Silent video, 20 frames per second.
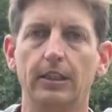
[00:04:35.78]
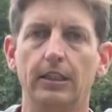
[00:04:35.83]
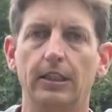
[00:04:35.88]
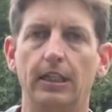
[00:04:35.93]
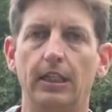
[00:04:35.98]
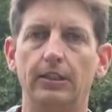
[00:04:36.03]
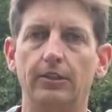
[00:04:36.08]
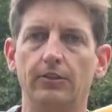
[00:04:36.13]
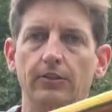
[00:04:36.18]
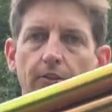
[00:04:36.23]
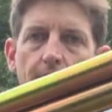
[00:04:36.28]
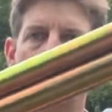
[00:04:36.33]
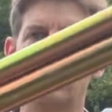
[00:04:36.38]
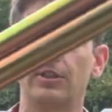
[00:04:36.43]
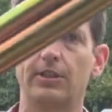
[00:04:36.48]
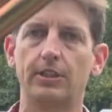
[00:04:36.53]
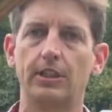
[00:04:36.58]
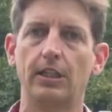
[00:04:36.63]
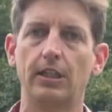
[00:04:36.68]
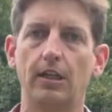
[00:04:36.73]
And you'll notice
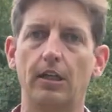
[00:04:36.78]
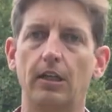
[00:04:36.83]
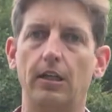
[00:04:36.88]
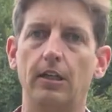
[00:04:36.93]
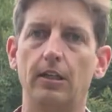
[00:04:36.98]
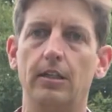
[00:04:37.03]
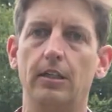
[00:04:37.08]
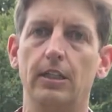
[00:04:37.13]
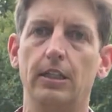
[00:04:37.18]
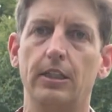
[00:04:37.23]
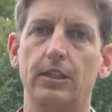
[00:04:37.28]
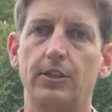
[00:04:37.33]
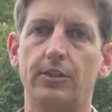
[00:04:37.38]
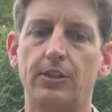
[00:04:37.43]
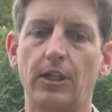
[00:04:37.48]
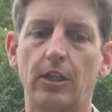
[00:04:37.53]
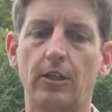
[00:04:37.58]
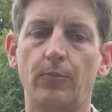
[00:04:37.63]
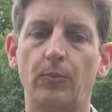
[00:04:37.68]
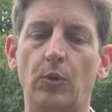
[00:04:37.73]
that our
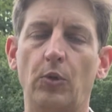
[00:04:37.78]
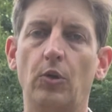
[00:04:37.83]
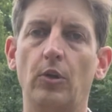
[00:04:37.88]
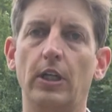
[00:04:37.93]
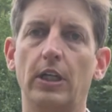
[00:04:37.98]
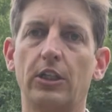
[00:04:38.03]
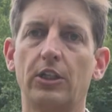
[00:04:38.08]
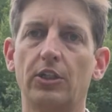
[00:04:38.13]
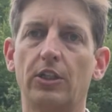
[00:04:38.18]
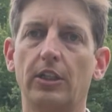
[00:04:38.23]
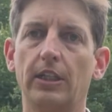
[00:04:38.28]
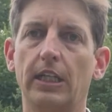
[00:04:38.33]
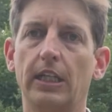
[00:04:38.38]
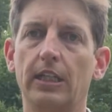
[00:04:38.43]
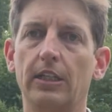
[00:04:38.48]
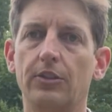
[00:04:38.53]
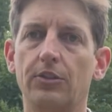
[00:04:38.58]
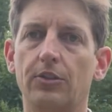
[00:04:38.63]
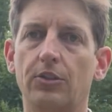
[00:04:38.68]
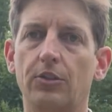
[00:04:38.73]
center pole actually
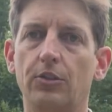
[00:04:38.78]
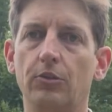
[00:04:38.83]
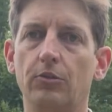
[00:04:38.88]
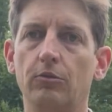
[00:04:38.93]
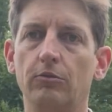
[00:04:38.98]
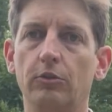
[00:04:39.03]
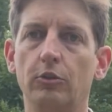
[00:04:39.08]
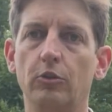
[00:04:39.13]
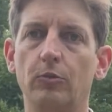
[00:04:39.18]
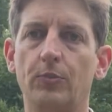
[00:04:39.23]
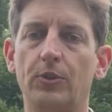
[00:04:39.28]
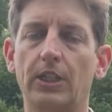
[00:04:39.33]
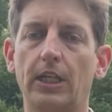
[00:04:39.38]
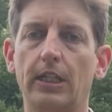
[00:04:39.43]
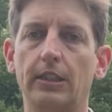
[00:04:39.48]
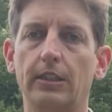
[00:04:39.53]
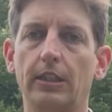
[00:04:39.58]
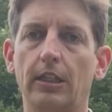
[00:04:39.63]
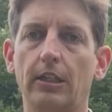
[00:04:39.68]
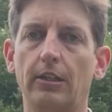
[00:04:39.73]
has 2 loops
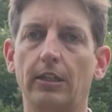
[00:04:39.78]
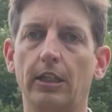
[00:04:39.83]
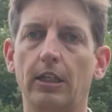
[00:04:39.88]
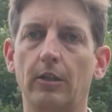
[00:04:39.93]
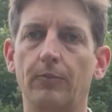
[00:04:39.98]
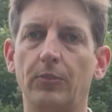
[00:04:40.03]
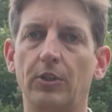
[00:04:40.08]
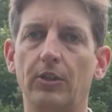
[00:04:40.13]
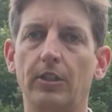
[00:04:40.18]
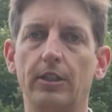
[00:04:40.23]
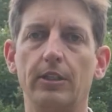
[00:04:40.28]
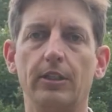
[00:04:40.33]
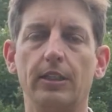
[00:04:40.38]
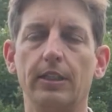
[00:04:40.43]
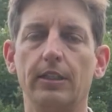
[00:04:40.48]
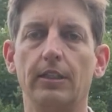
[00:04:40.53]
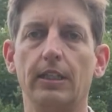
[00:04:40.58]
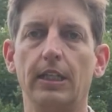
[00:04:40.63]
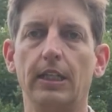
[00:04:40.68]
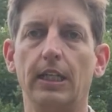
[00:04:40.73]
on there to help you can